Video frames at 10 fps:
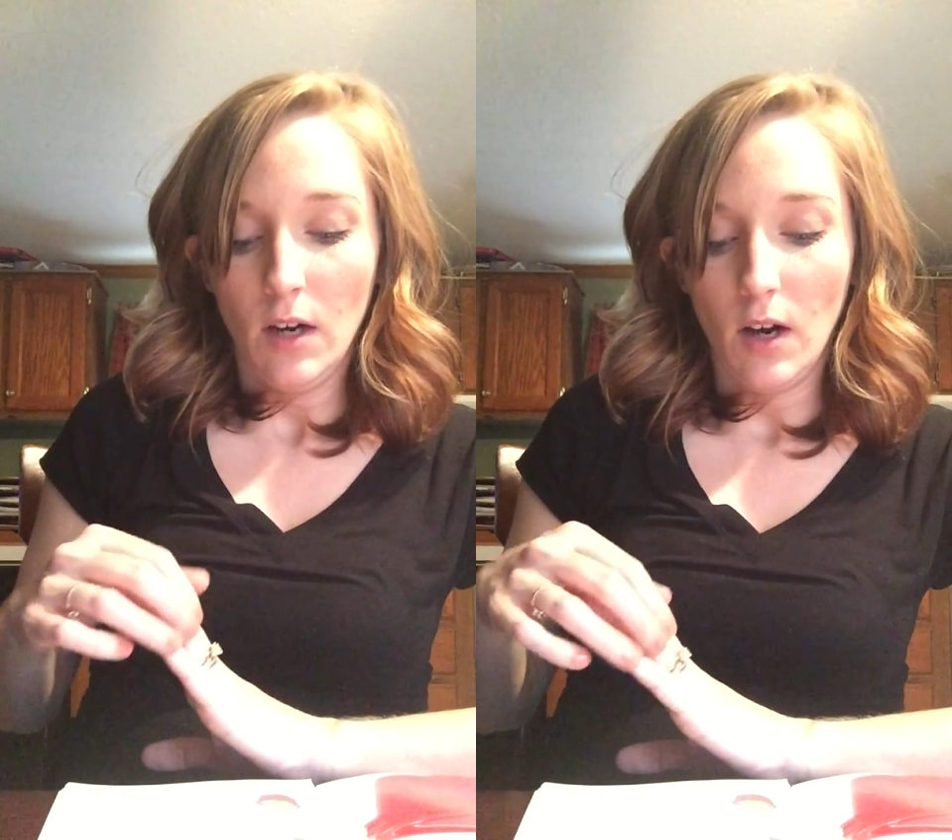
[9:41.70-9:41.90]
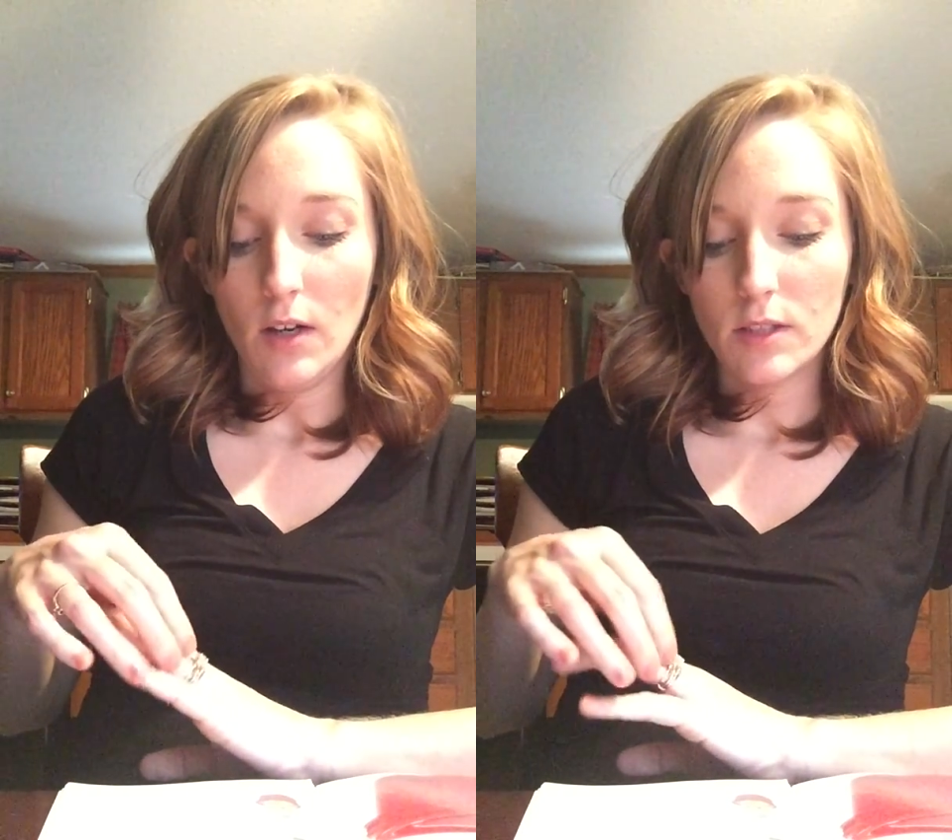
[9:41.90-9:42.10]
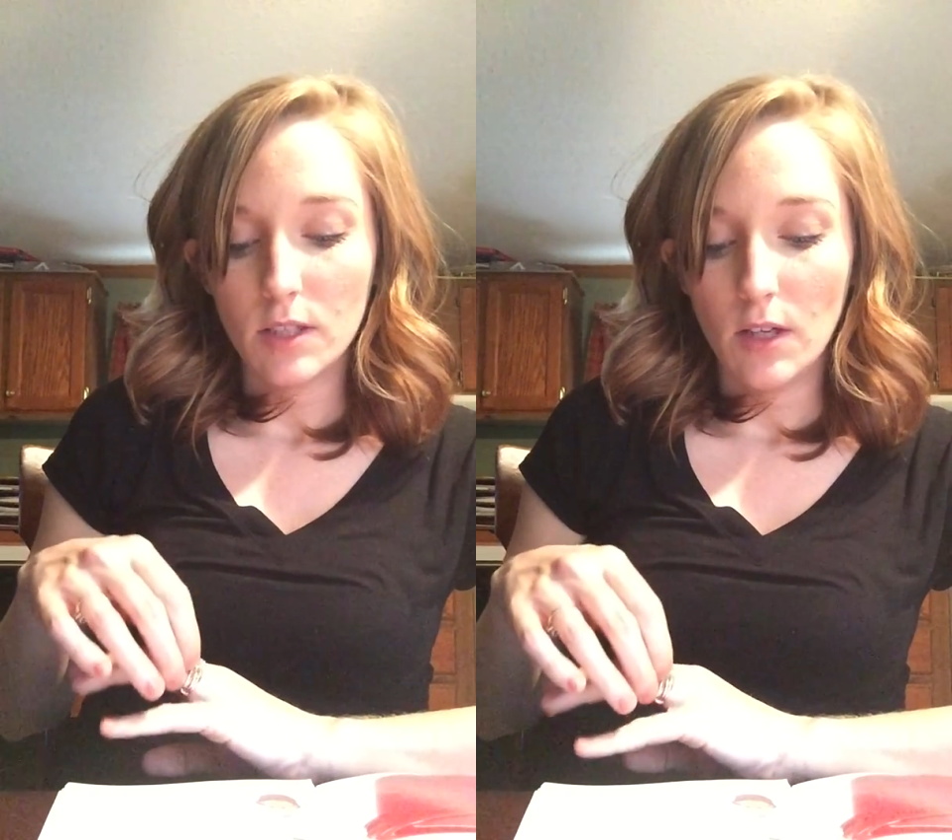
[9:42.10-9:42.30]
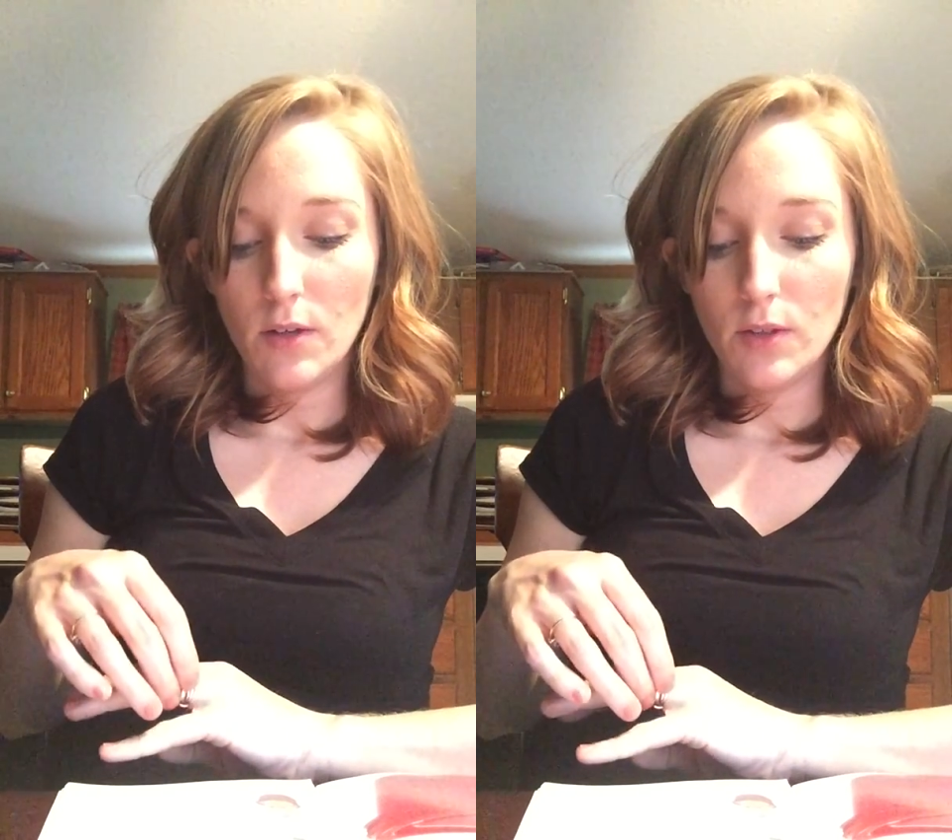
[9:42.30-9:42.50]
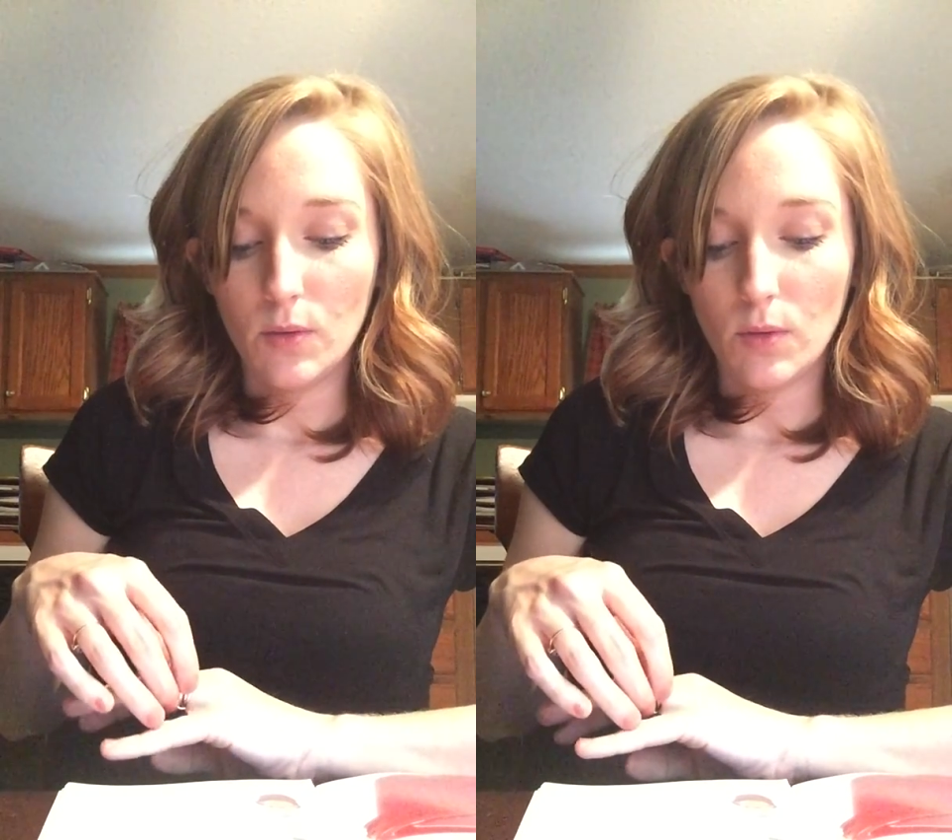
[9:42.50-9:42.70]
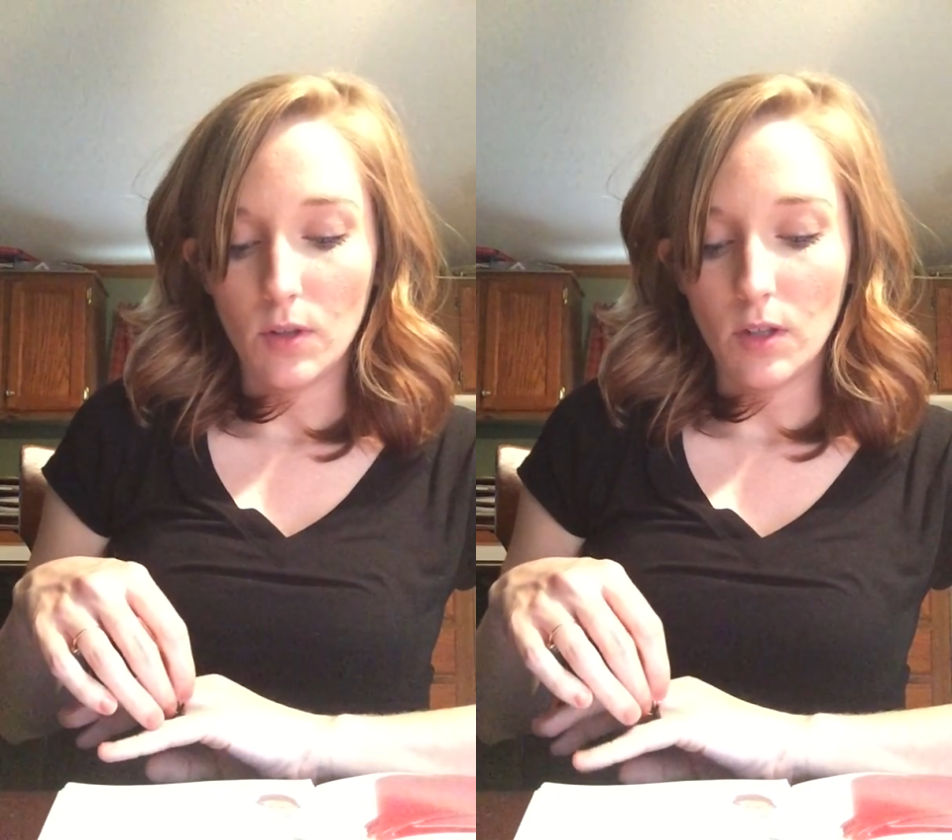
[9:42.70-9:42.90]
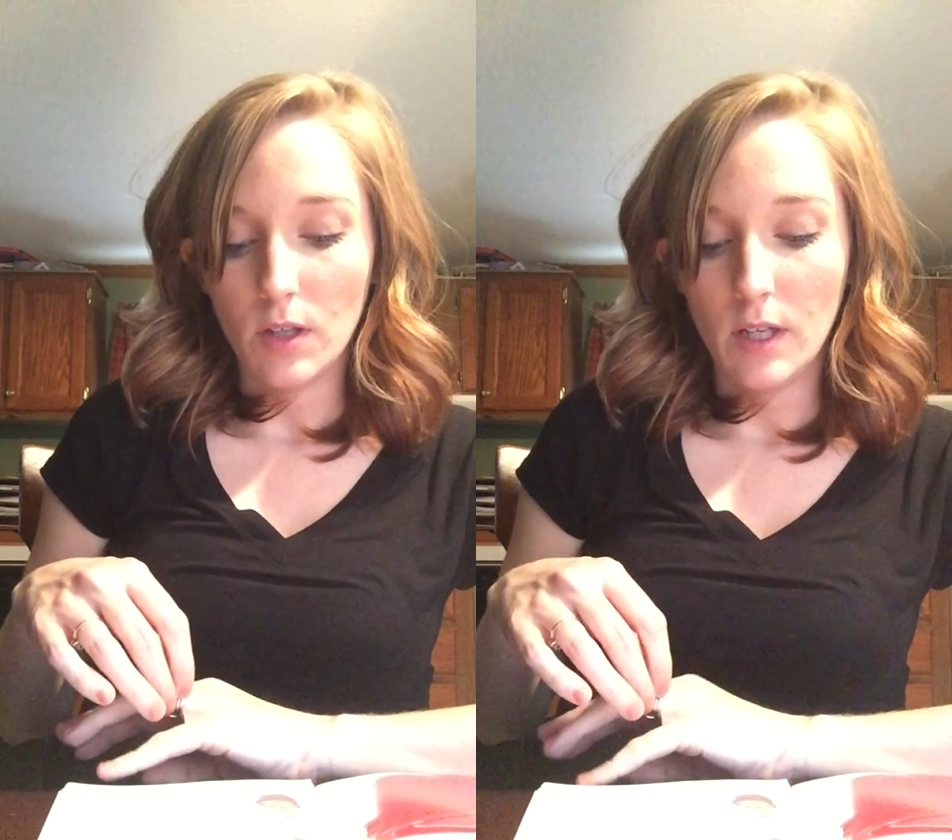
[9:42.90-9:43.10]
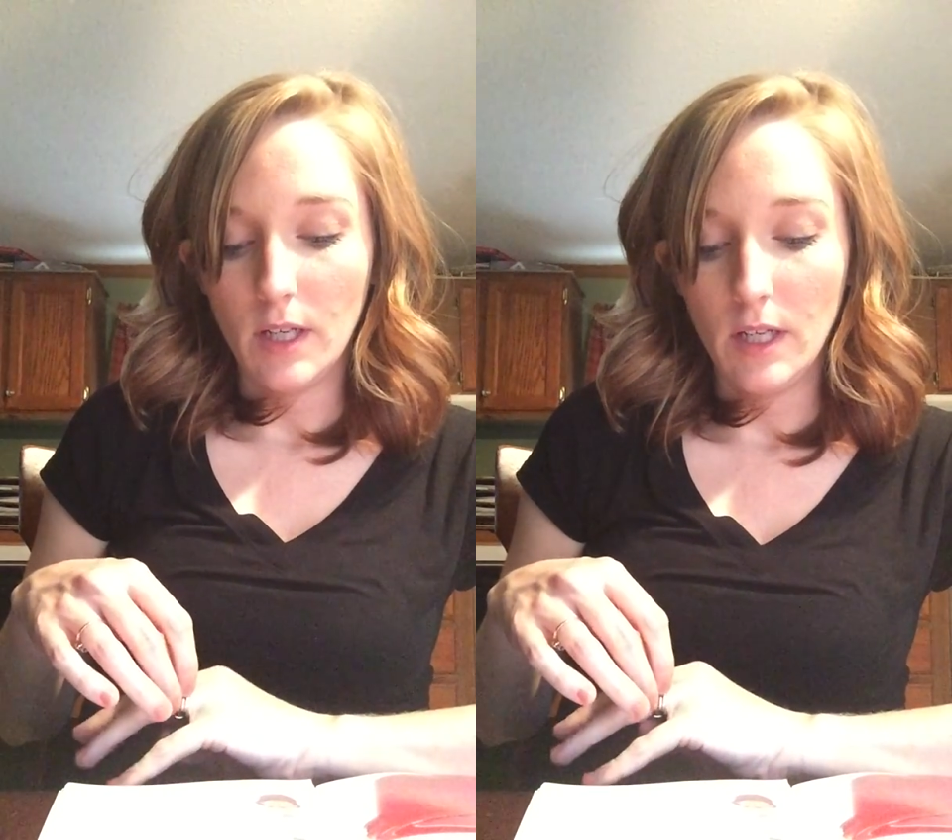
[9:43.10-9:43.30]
Also, your